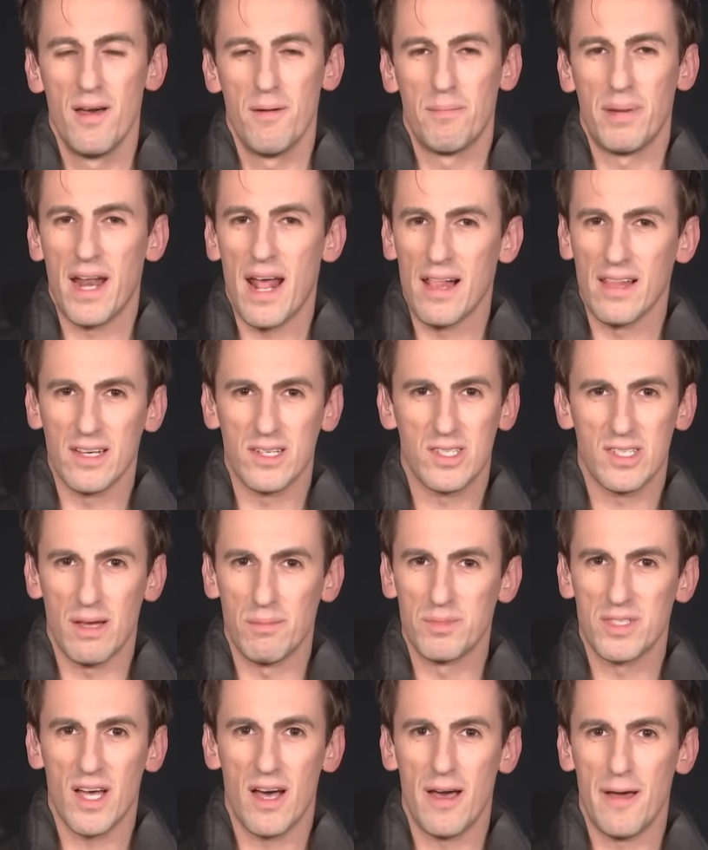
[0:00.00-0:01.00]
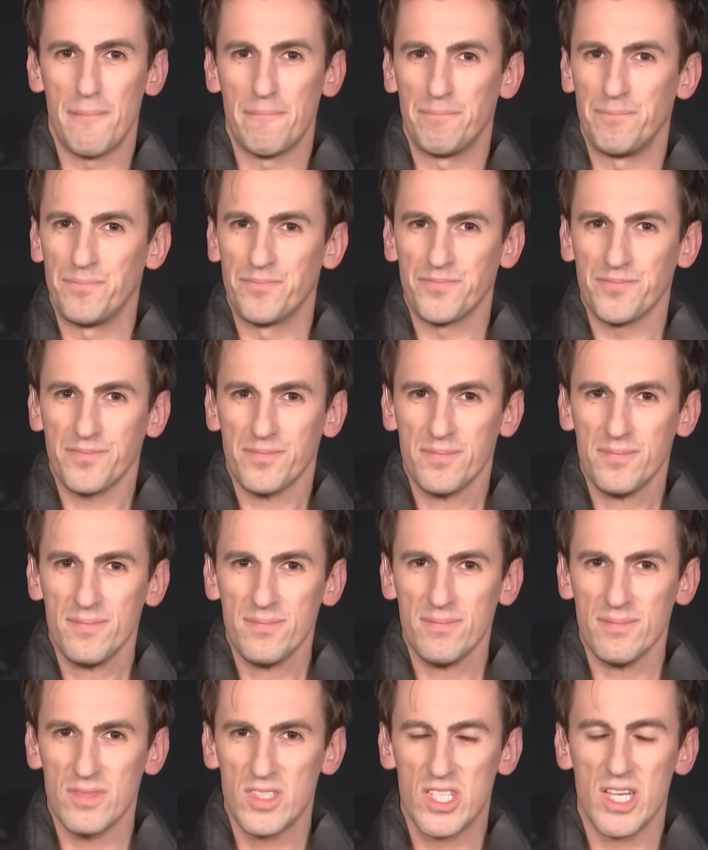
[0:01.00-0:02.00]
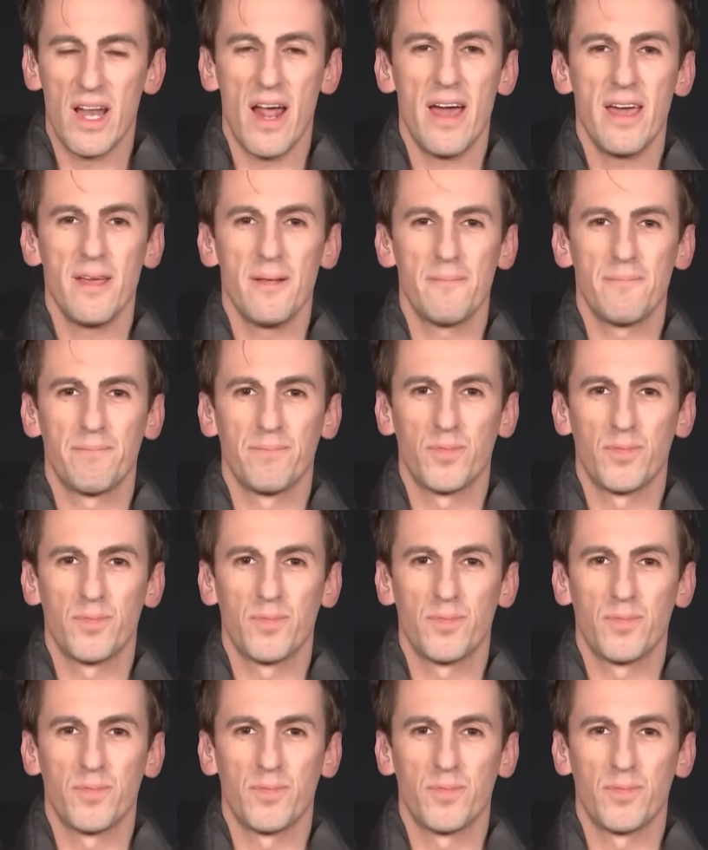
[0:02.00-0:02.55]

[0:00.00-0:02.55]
But, Alex, sometime tonight